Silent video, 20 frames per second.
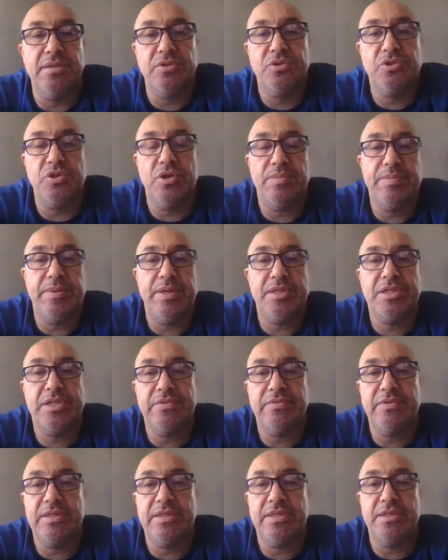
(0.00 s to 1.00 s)
shop
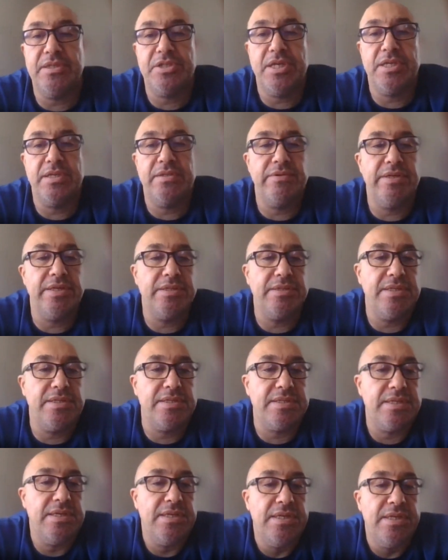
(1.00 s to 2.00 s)
achieving to generate
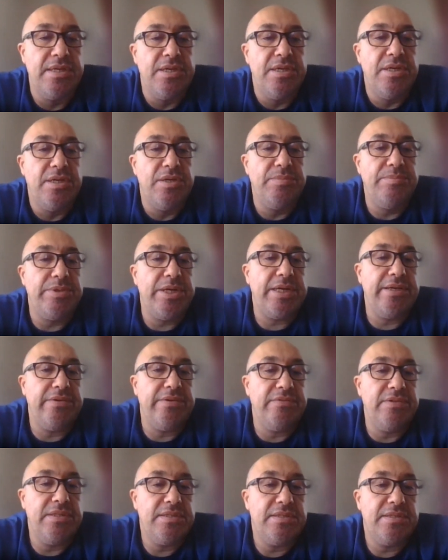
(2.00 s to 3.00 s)
this
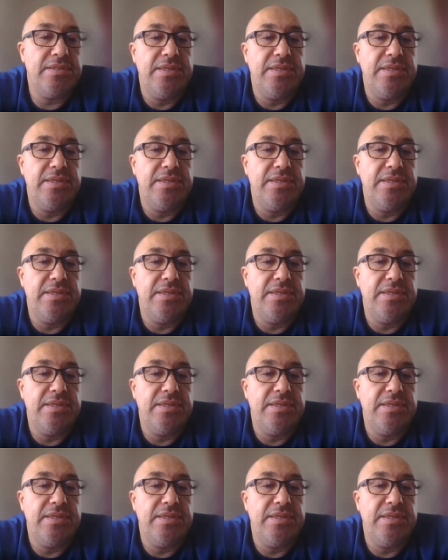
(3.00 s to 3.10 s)
break-even?